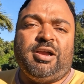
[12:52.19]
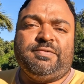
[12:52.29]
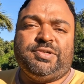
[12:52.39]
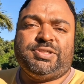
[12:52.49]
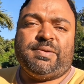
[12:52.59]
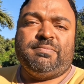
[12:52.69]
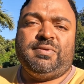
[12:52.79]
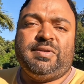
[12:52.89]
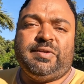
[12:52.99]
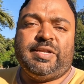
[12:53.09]
I've got
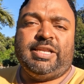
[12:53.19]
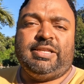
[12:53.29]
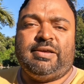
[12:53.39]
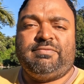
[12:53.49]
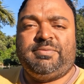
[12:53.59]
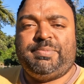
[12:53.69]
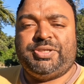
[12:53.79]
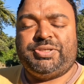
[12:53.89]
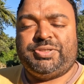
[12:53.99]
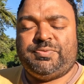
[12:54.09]
some really lovely
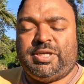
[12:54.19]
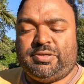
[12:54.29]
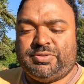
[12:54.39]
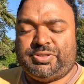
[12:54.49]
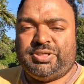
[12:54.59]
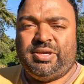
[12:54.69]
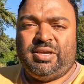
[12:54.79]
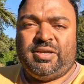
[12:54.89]
pictures while I was